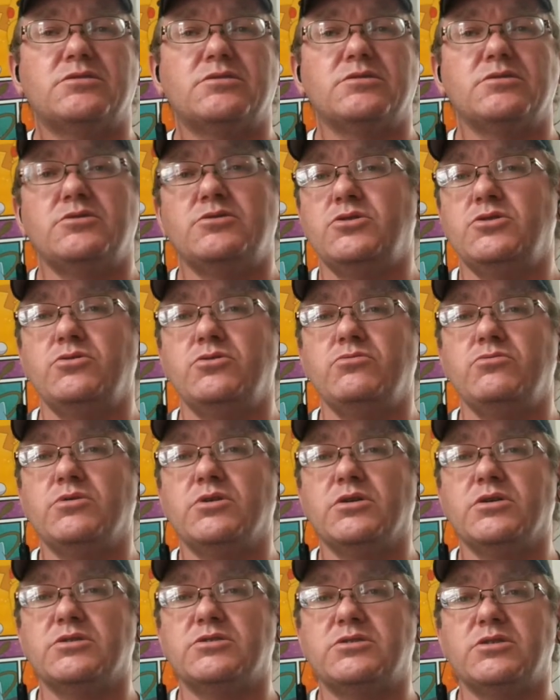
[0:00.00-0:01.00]

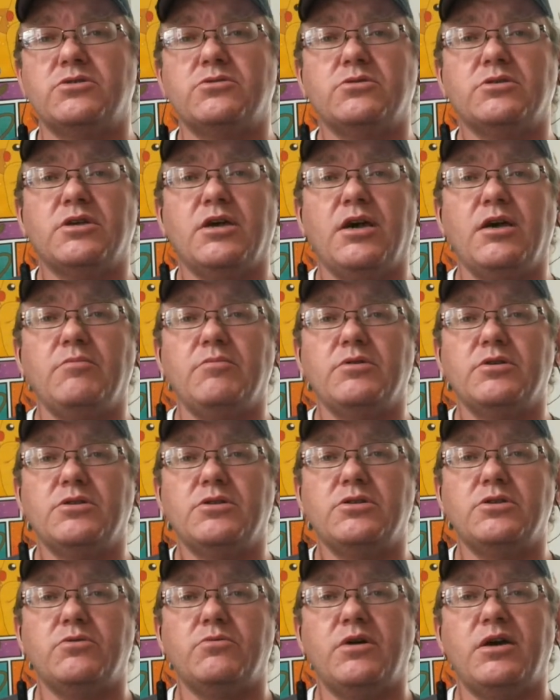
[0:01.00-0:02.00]
noon Central Time in the
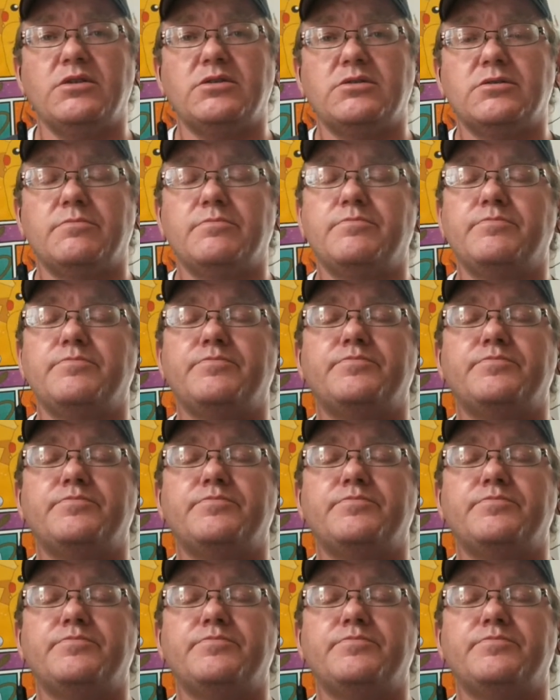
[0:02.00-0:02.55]
U.S.